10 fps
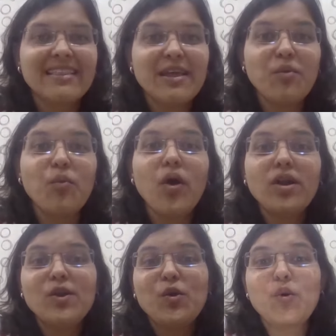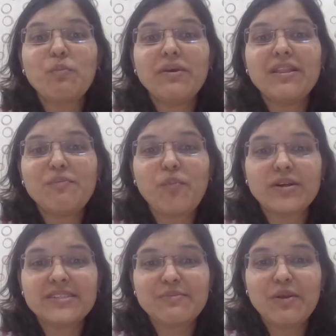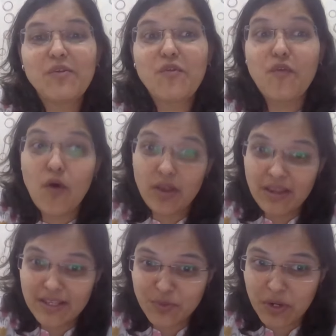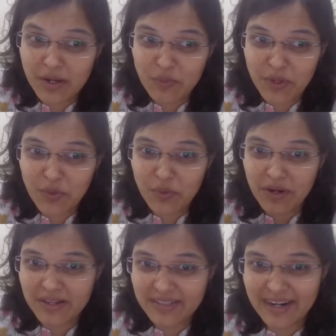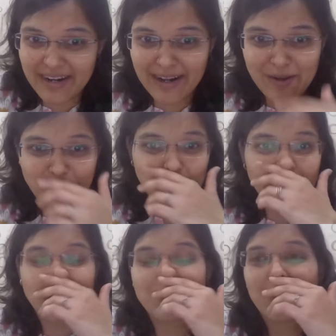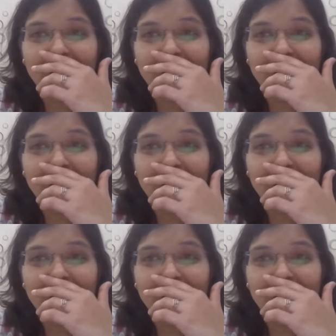then what could be the possible fall is what we are going to understand right now. Okay.